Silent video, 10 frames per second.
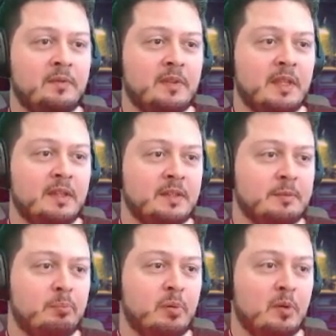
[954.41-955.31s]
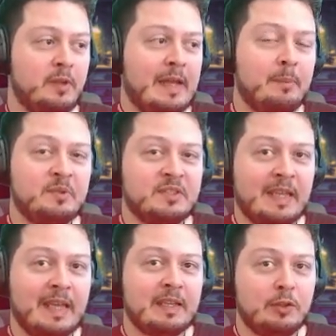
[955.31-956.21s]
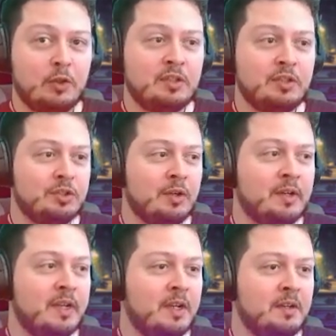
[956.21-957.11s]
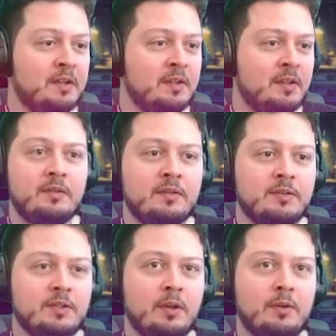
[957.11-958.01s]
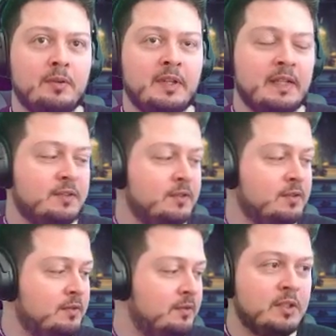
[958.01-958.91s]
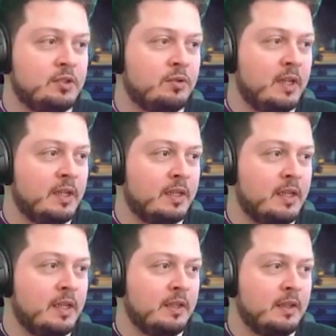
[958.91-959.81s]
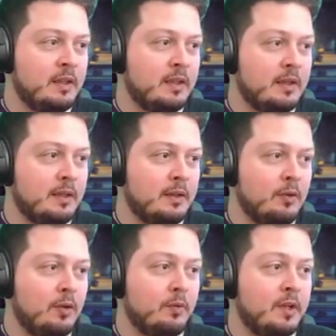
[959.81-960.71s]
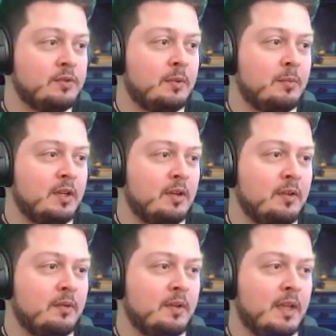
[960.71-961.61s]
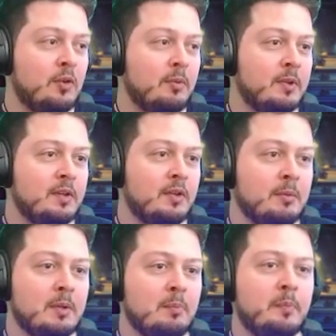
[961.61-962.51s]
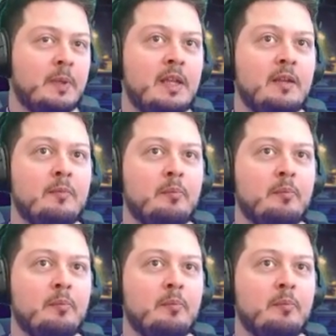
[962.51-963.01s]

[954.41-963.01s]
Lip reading: than this burlap sack looking shirt here. So let's try to kind of oh, here's what I'm gonna do. I know what I'm gonna do. I'm gonna kind of